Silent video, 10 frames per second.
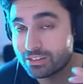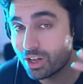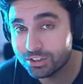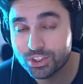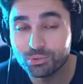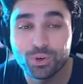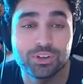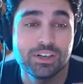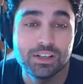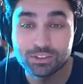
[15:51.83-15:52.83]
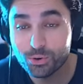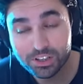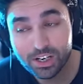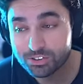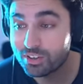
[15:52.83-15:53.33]
That's all she wrote.
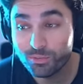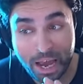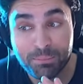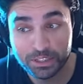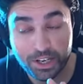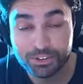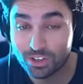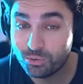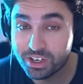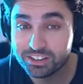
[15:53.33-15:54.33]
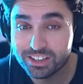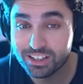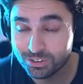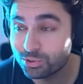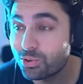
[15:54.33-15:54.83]
3,000, I mean, that was a real
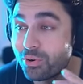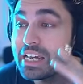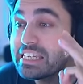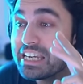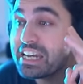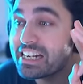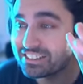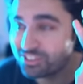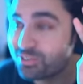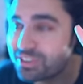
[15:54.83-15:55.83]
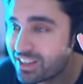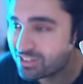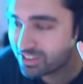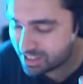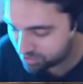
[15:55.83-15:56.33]
thing though. Three years,
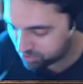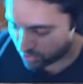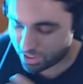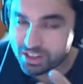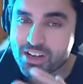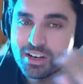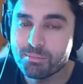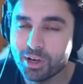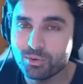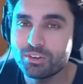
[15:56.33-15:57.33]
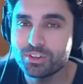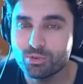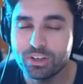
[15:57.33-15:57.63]
3,000 devs for Modern Warfare